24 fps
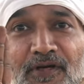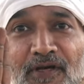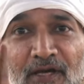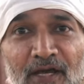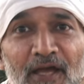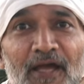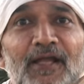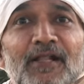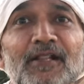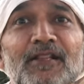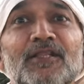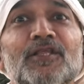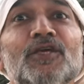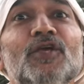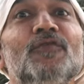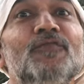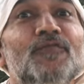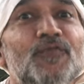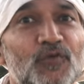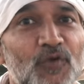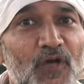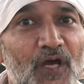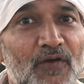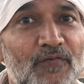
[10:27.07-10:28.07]
health?
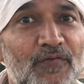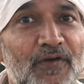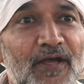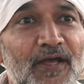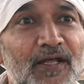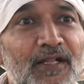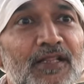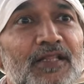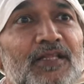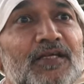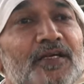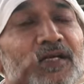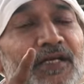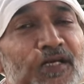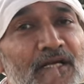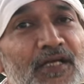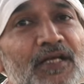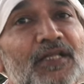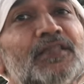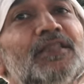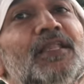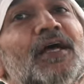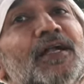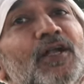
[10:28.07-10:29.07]
If you have health,
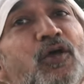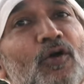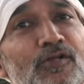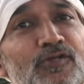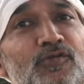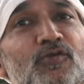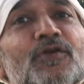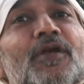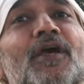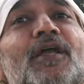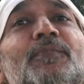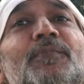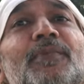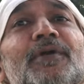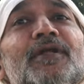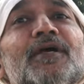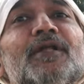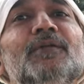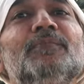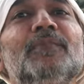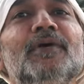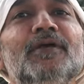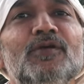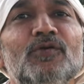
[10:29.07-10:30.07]
that also can be
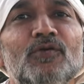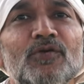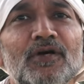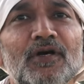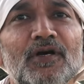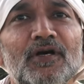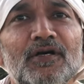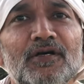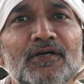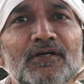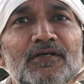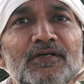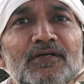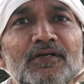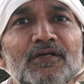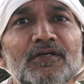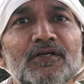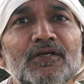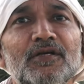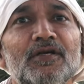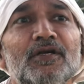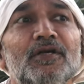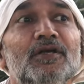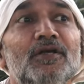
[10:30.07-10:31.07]
done by yoga.
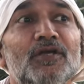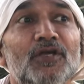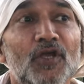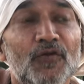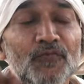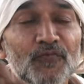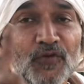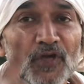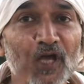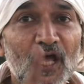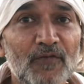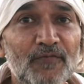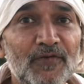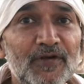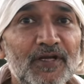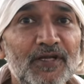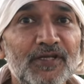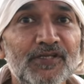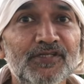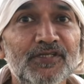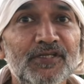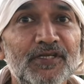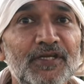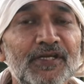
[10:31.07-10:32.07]
If you have a
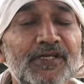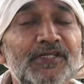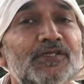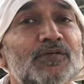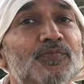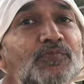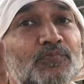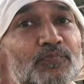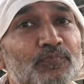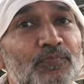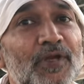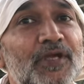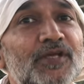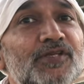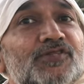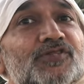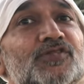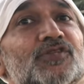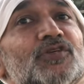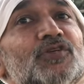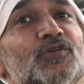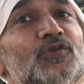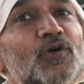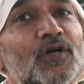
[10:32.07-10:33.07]
disease,
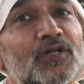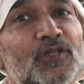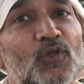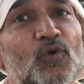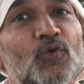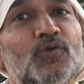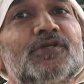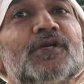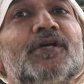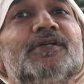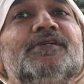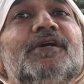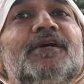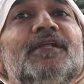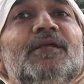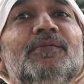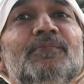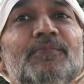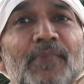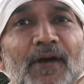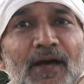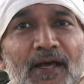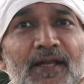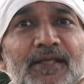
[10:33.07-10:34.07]
means your doshas are
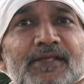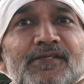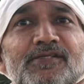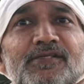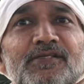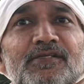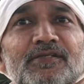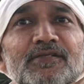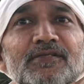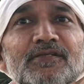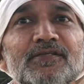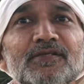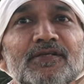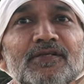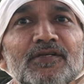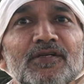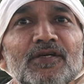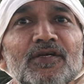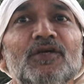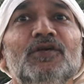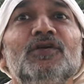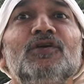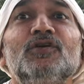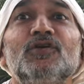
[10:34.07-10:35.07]
imbalanced.
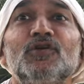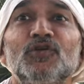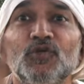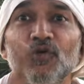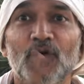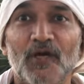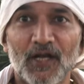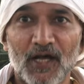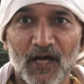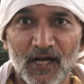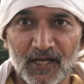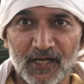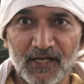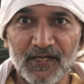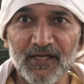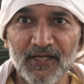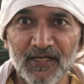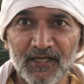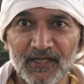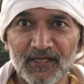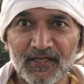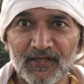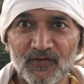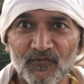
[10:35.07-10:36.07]
Your
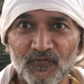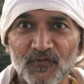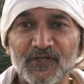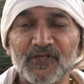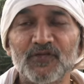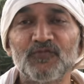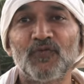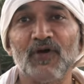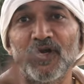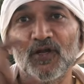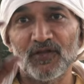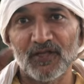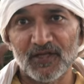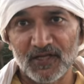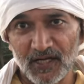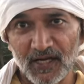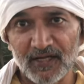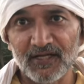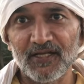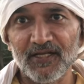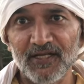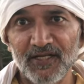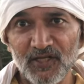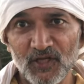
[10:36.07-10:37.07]
agni, which is one of the
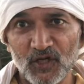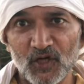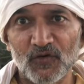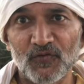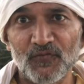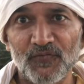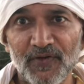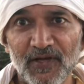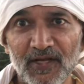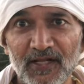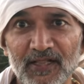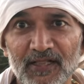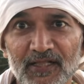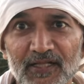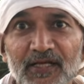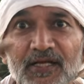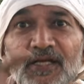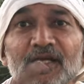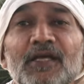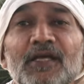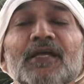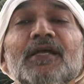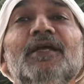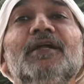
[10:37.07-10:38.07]
criteria of health,
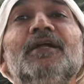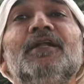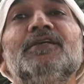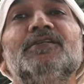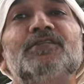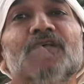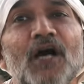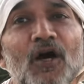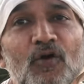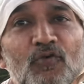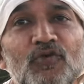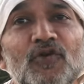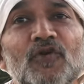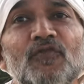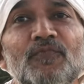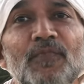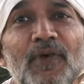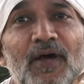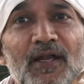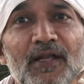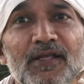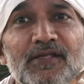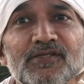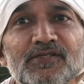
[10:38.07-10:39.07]
it is out of
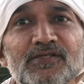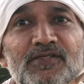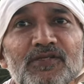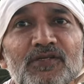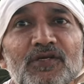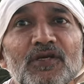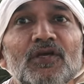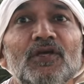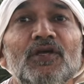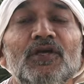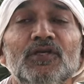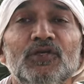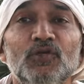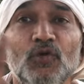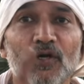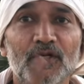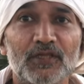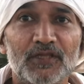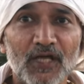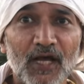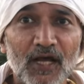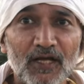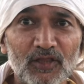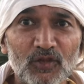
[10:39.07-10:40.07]
balance. Your
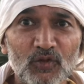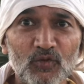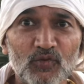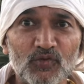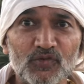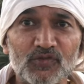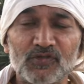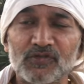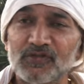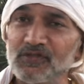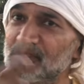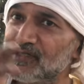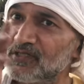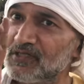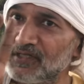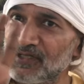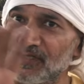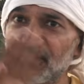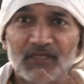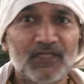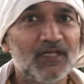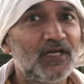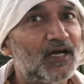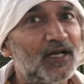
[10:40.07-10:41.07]
dhatus,
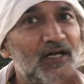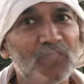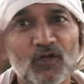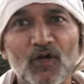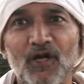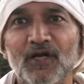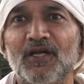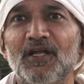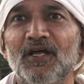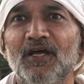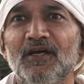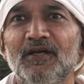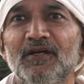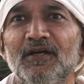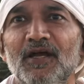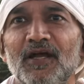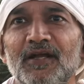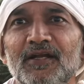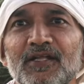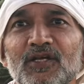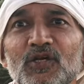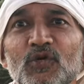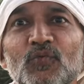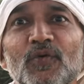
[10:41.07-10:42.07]
they are not
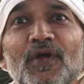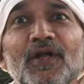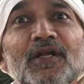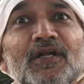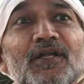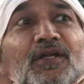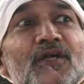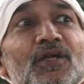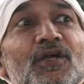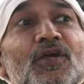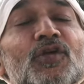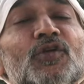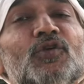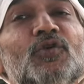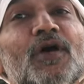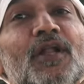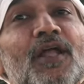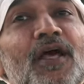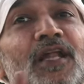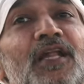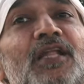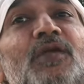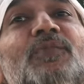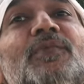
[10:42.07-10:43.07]
adequate. Your
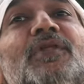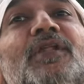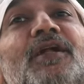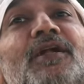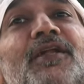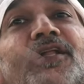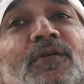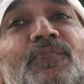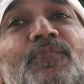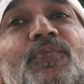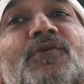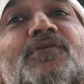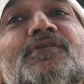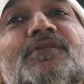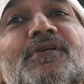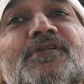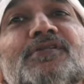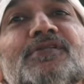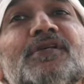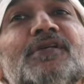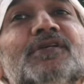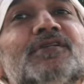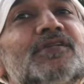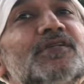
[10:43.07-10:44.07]
eliminatory
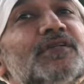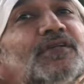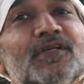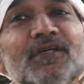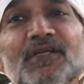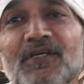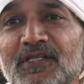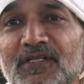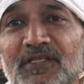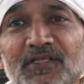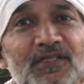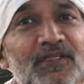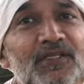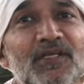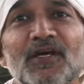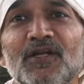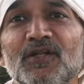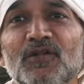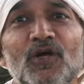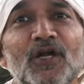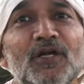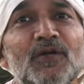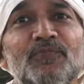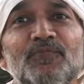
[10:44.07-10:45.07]
processes, they are
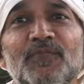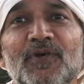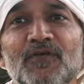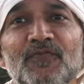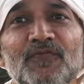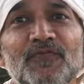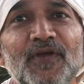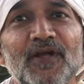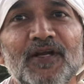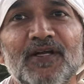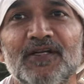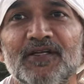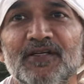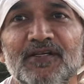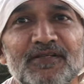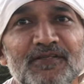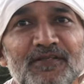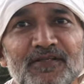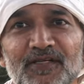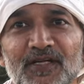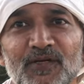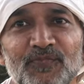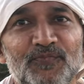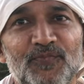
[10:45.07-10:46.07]
not perfect
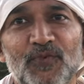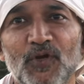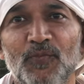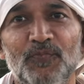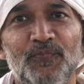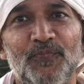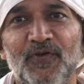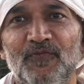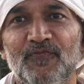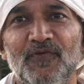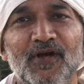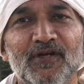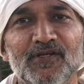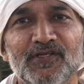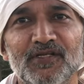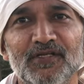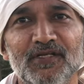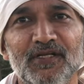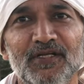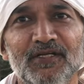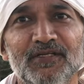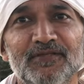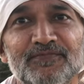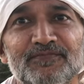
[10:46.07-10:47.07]
in proper
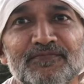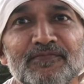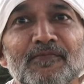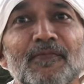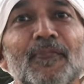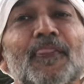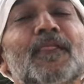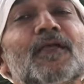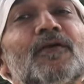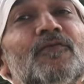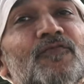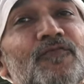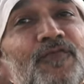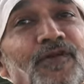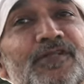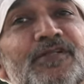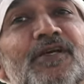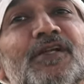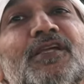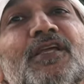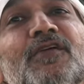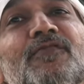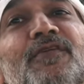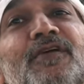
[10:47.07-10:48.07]
functioning, which
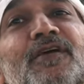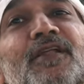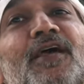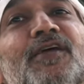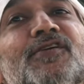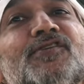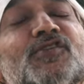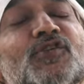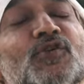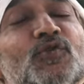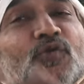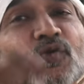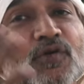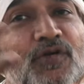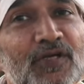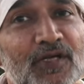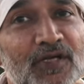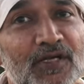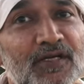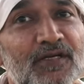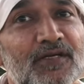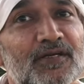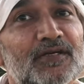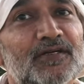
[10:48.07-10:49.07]
are giving rise to,
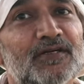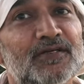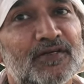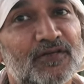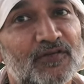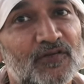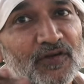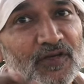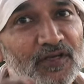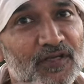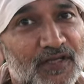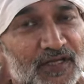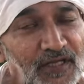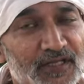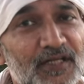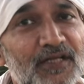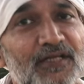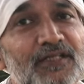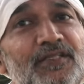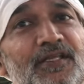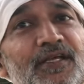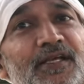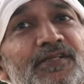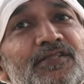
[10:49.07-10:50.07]

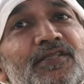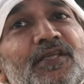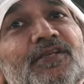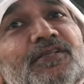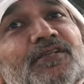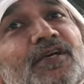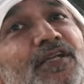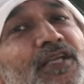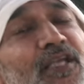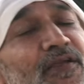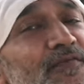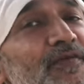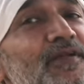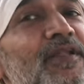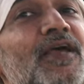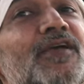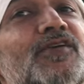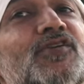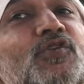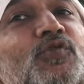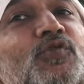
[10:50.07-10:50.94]
either these things are giving rise